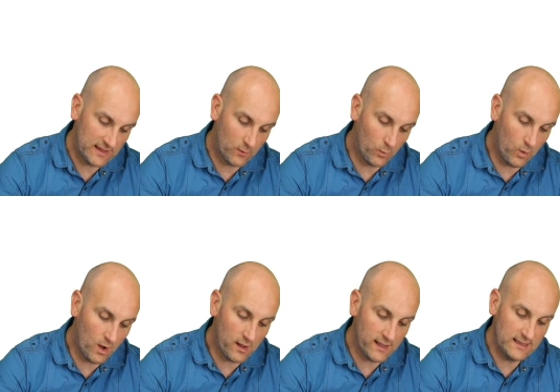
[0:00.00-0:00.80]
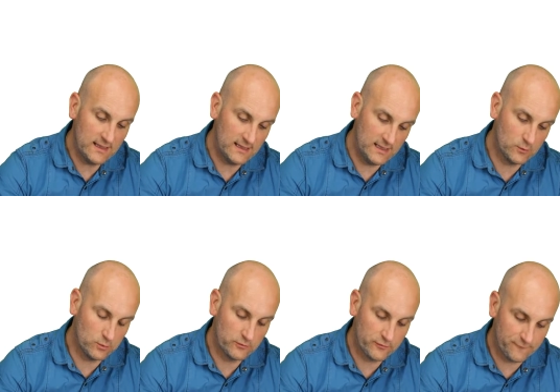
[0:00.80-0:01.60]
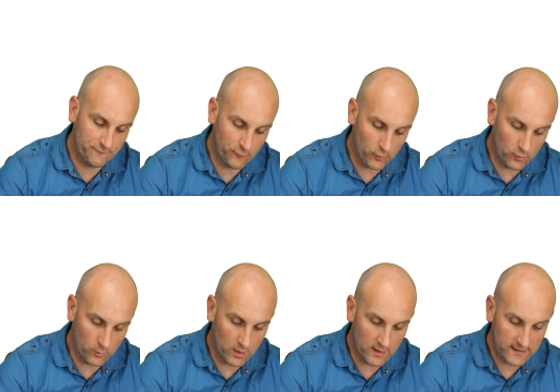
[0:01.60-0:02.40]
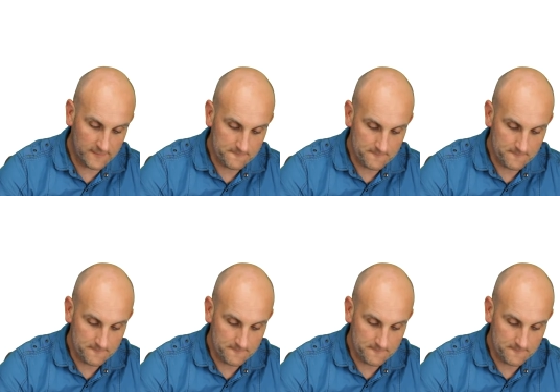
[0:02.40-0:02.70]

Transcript: that y equal to 4y.